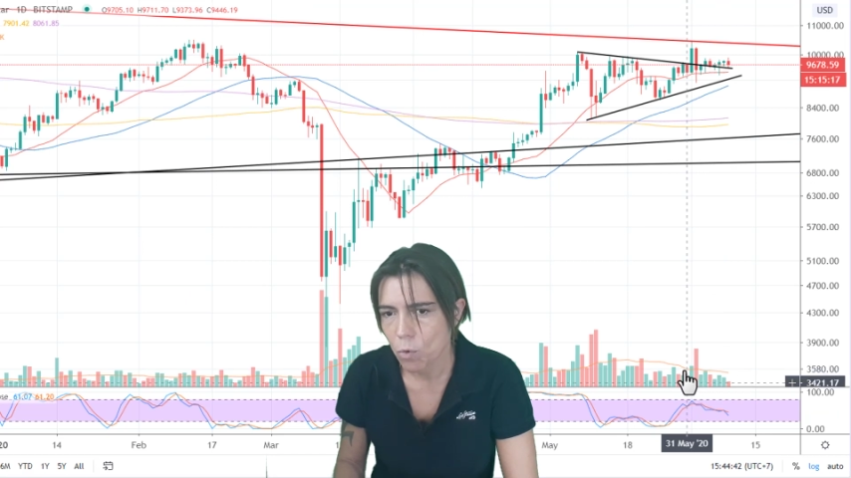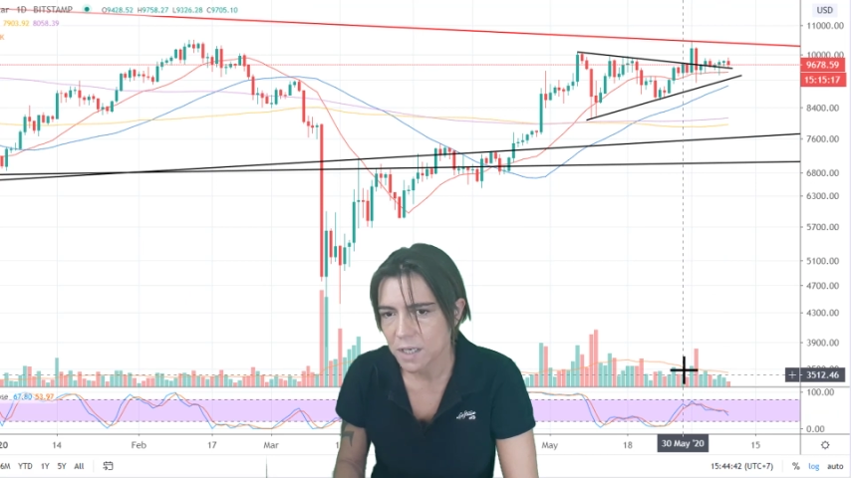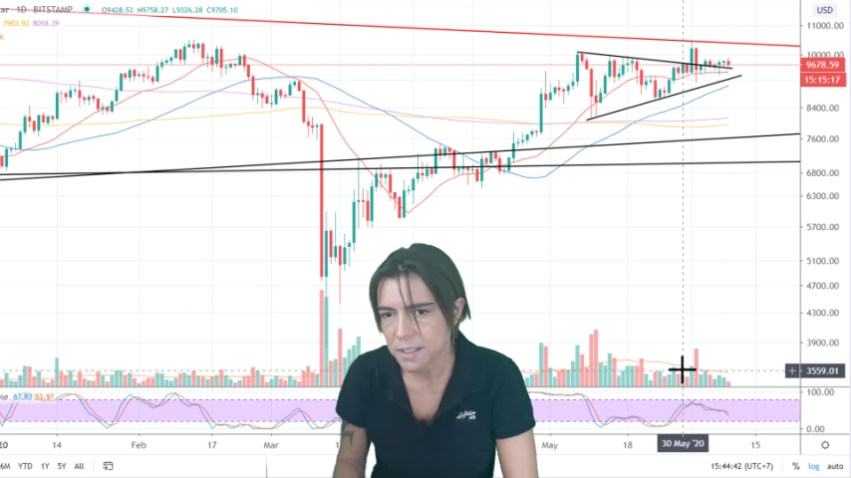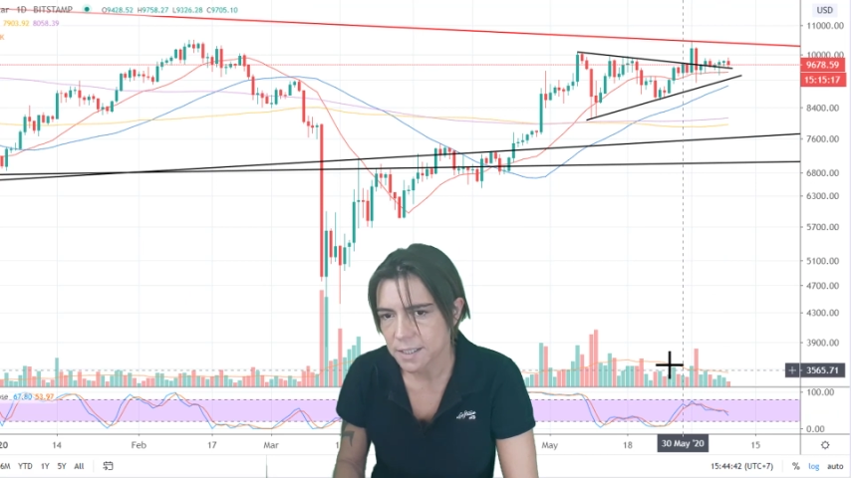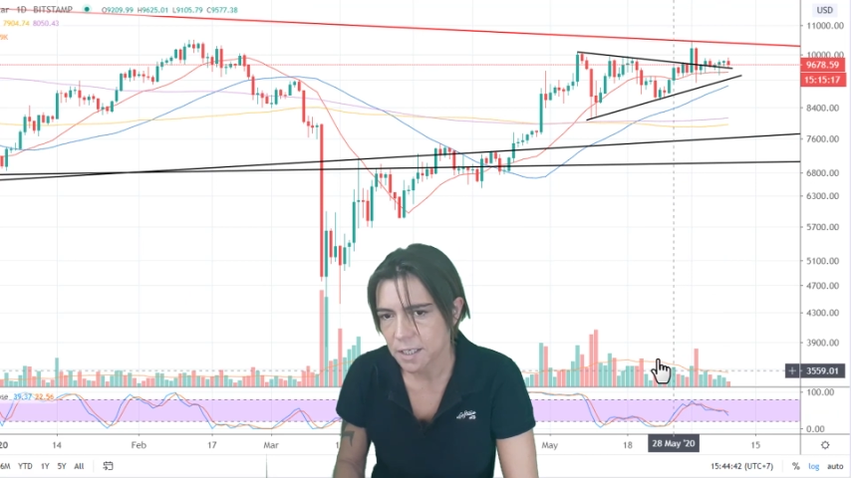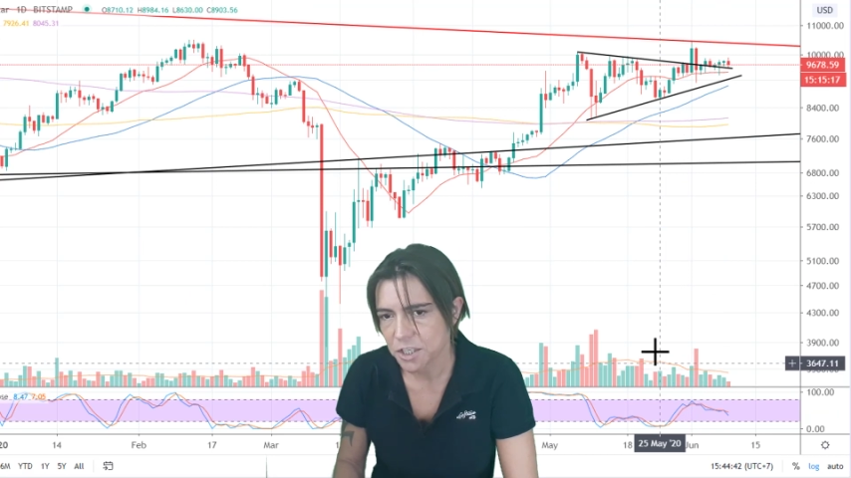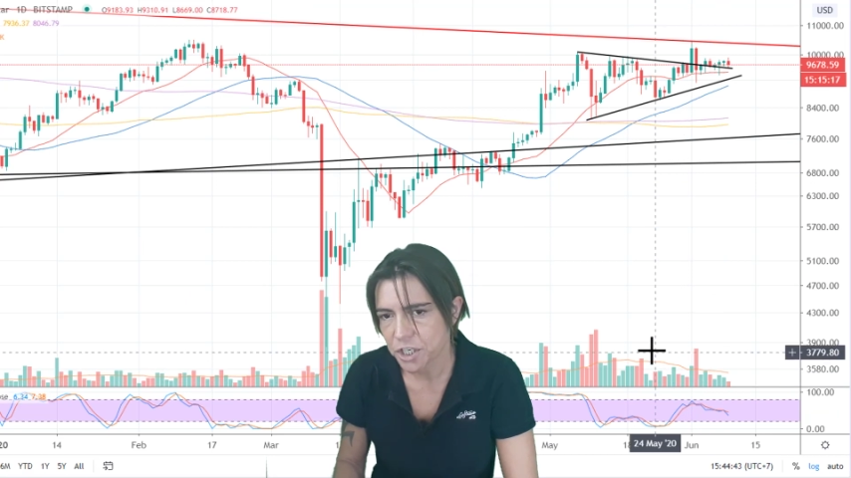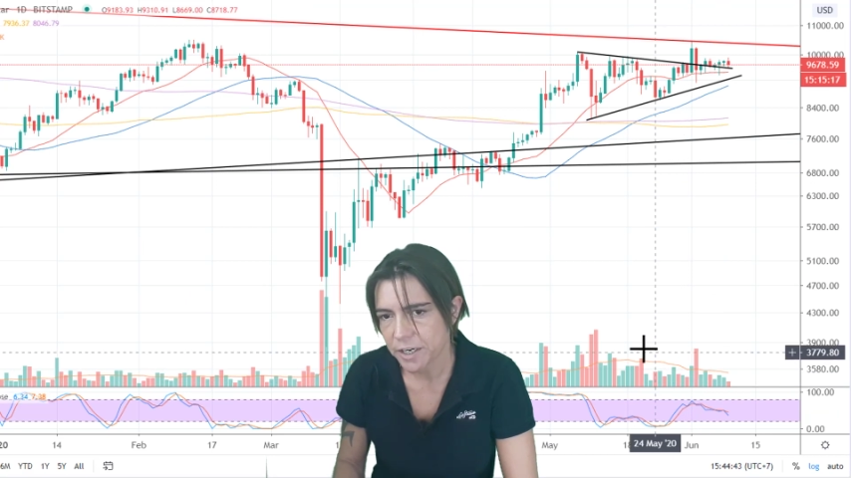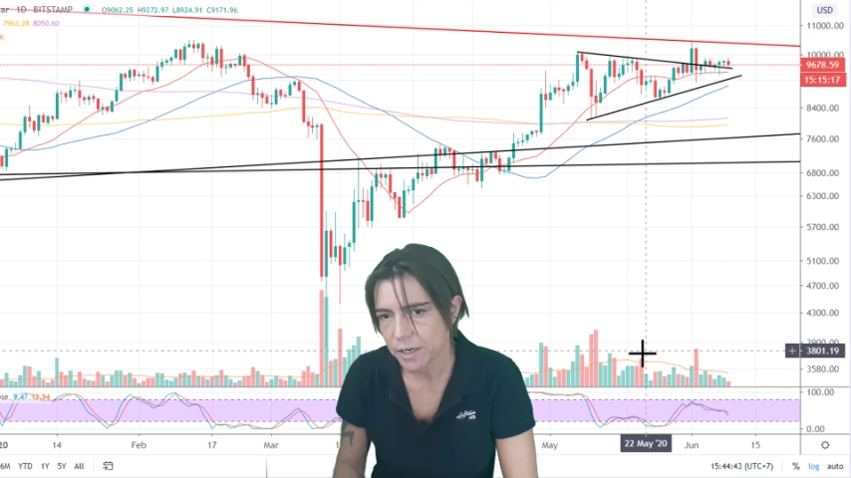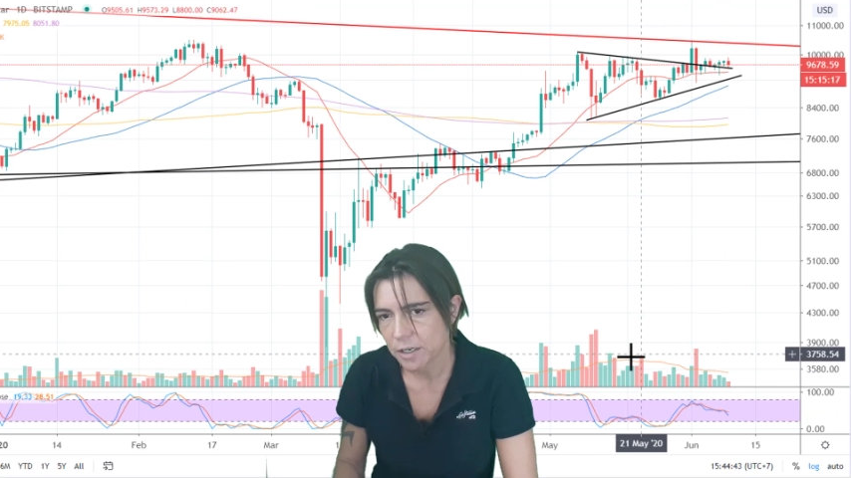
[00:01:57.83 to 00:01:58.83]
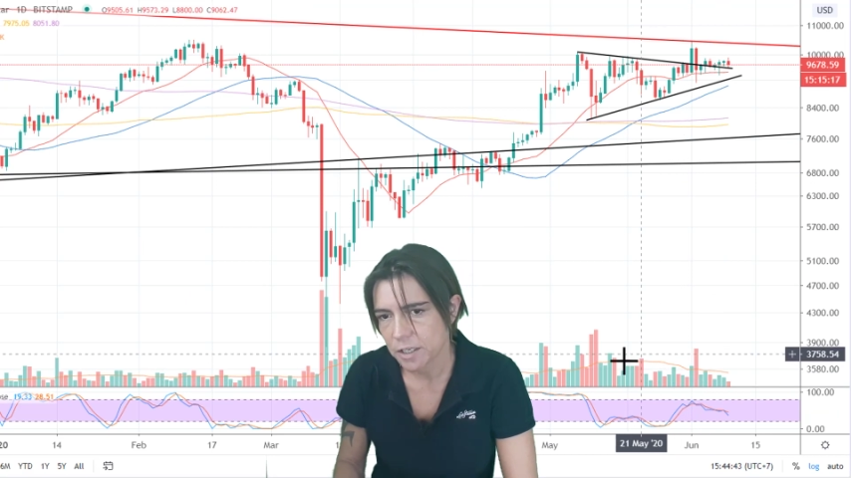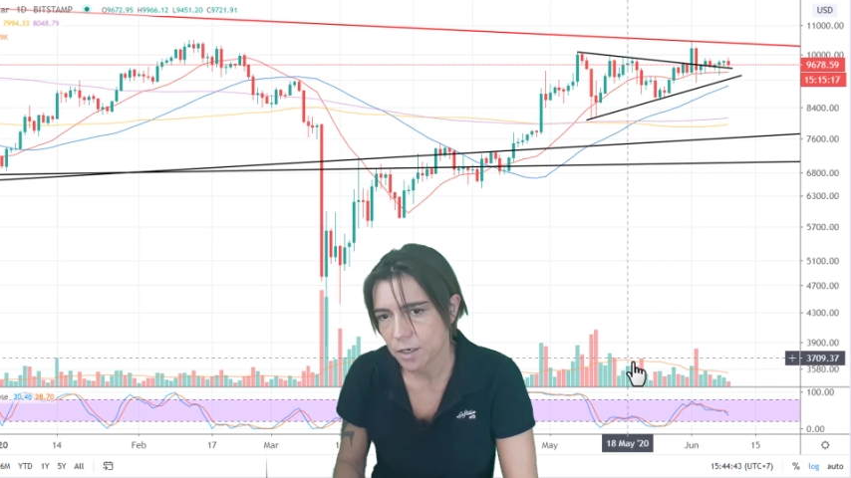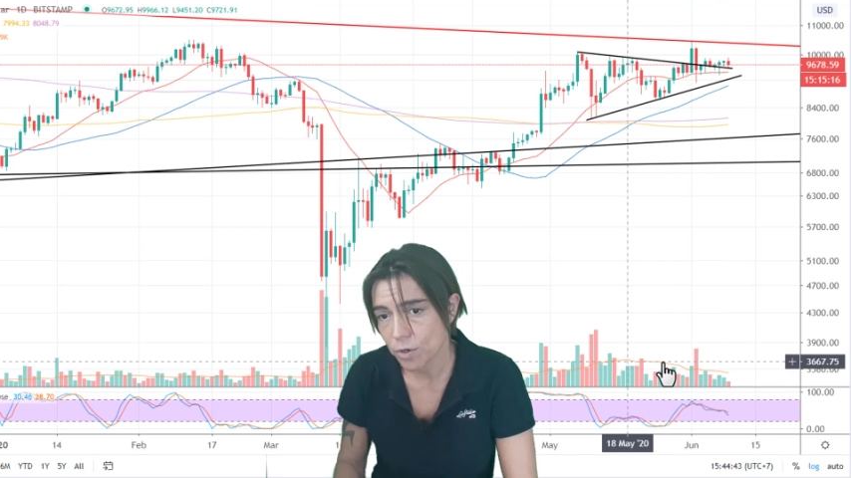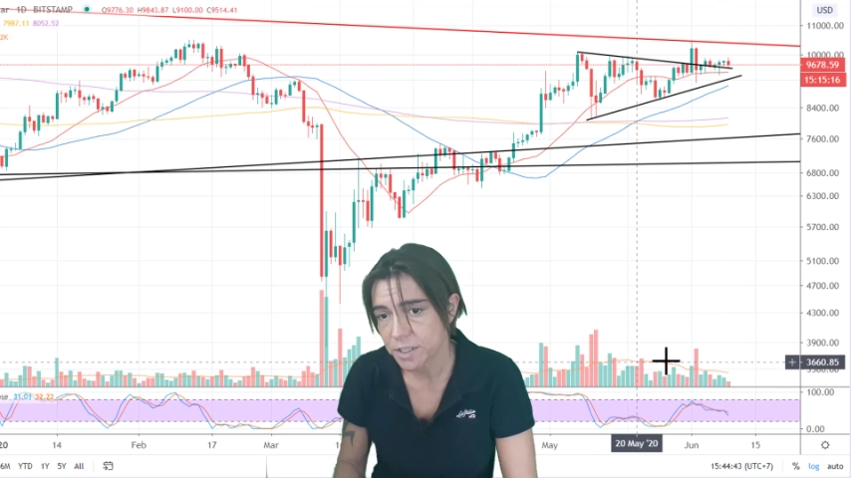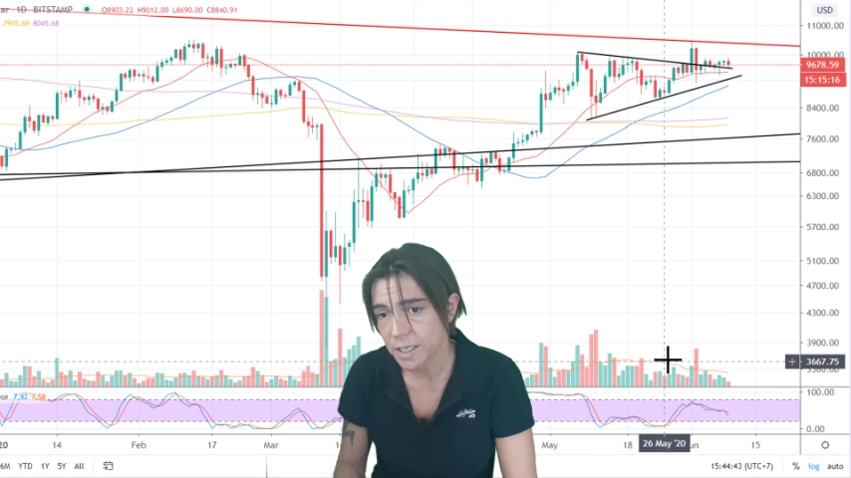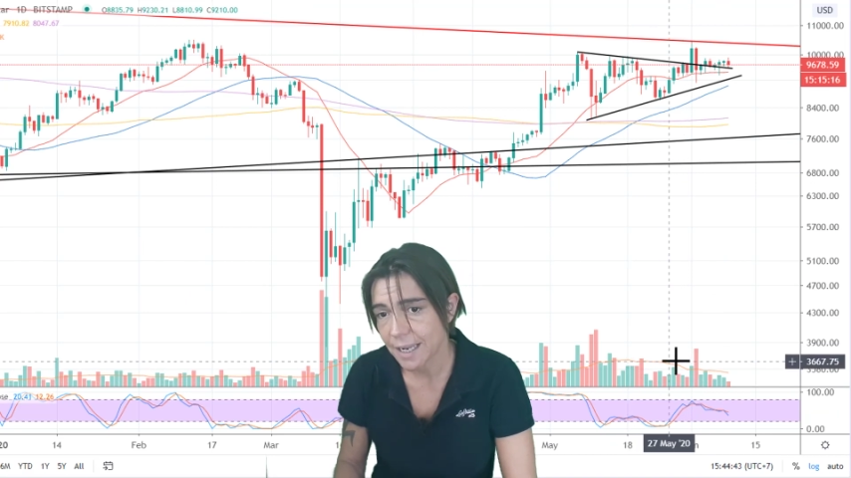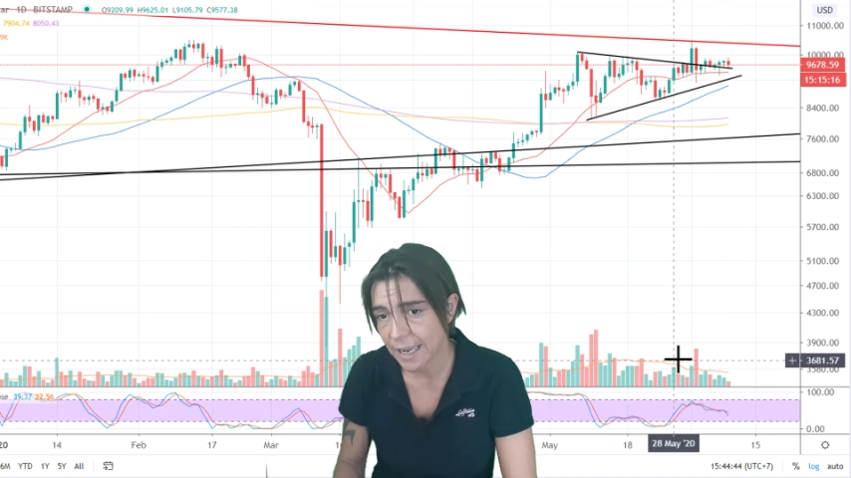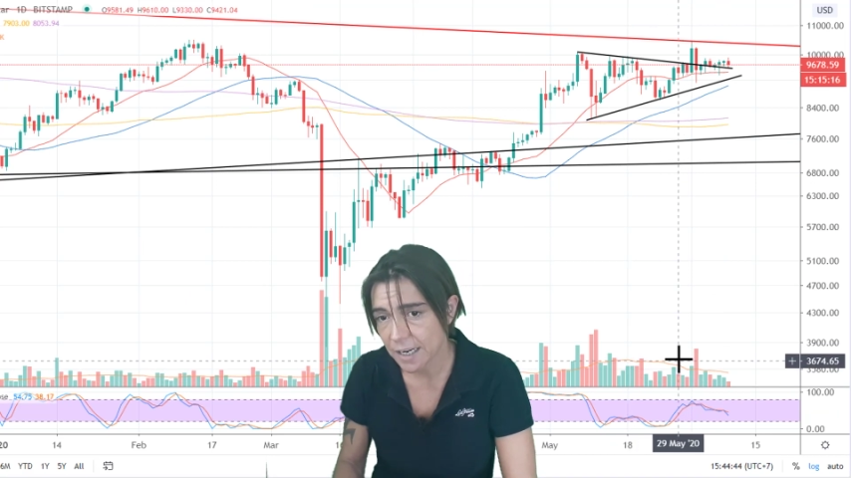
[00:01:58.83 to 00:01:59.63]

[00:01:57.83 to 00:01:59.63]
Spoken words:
was still generally decreasing,